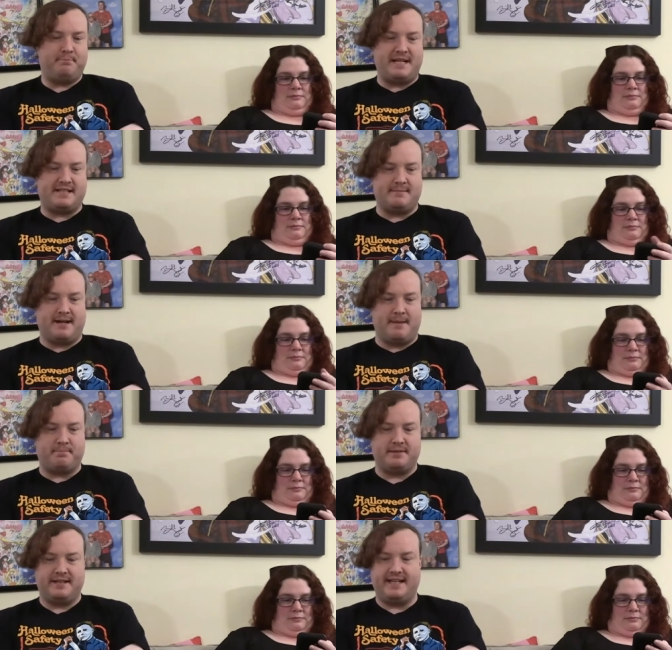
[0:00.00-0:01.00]
Speaker 1: Beats him
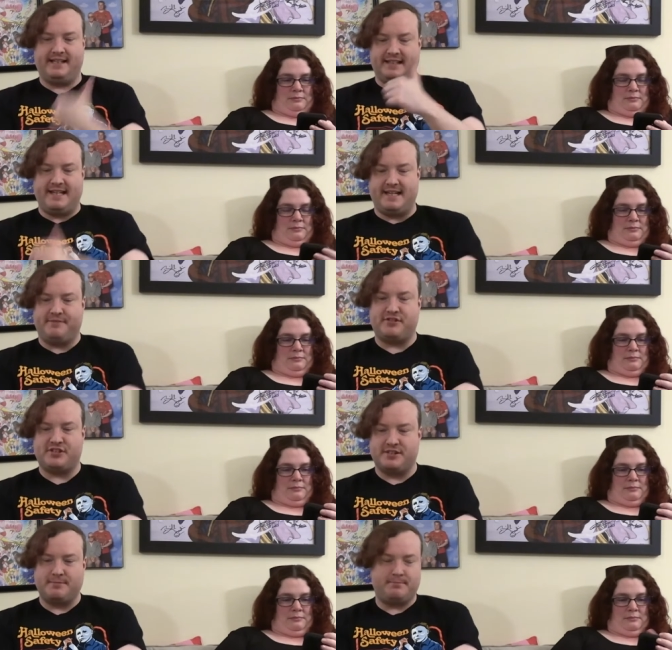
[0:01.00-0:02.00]
up. He
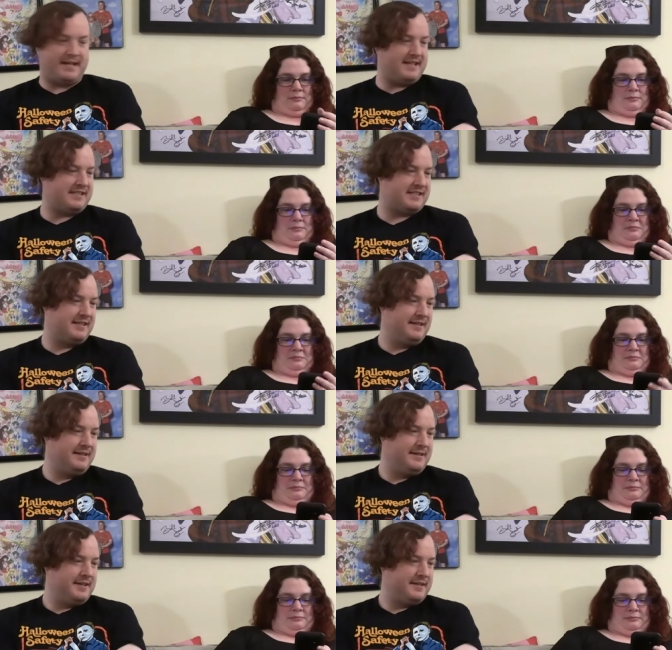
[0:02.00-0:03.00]
leaves, pissed.
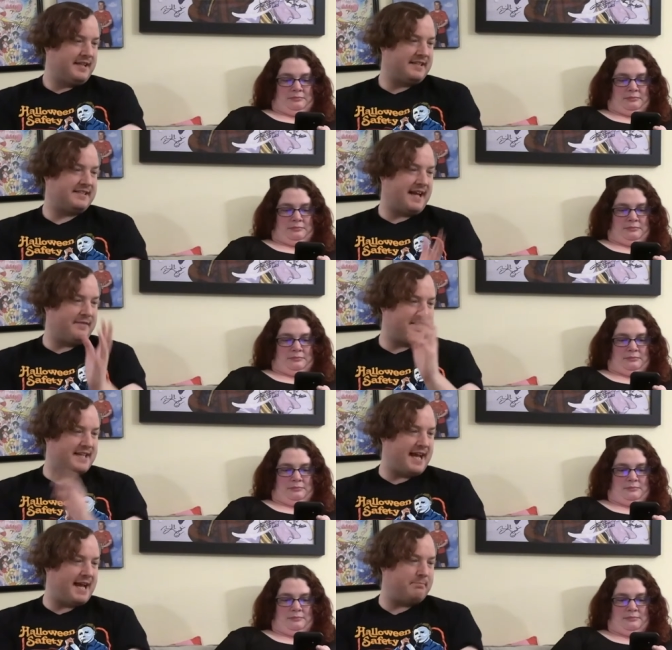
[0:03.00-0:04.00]
They save the
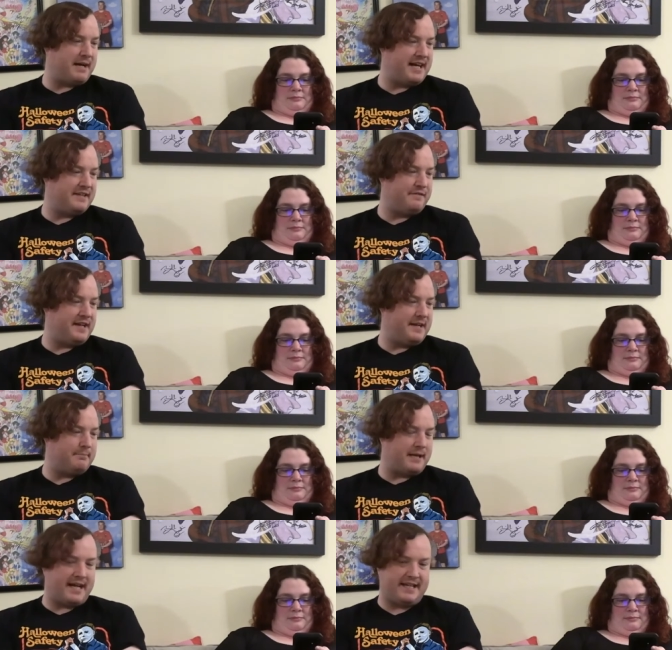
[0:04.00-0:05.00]
day by
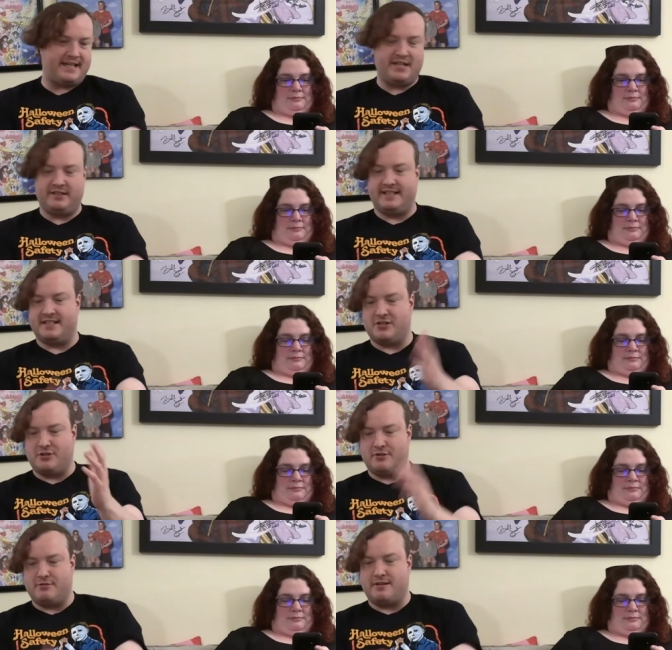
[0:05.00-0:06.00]
defeat, by healing the
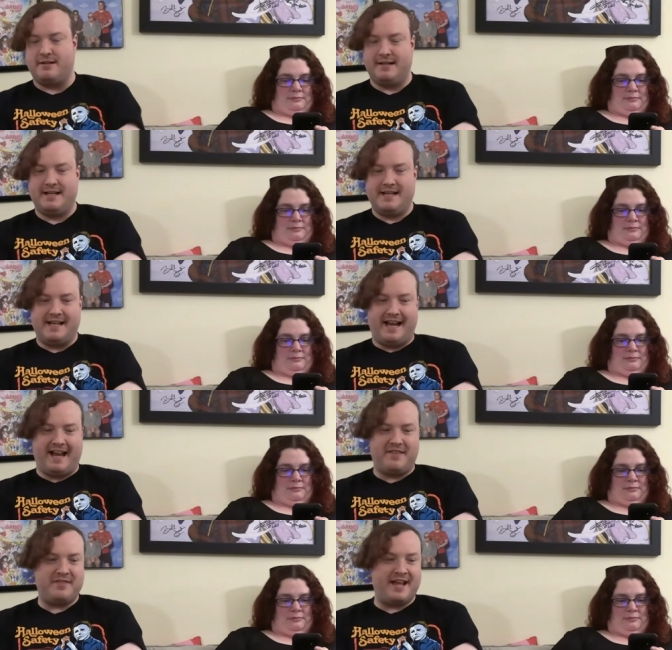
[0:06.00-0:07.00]
dude.
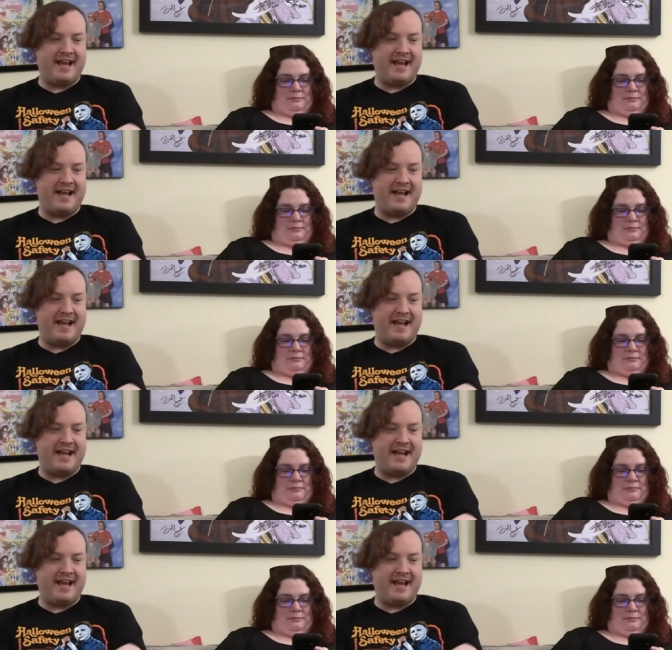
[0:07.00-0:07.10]
And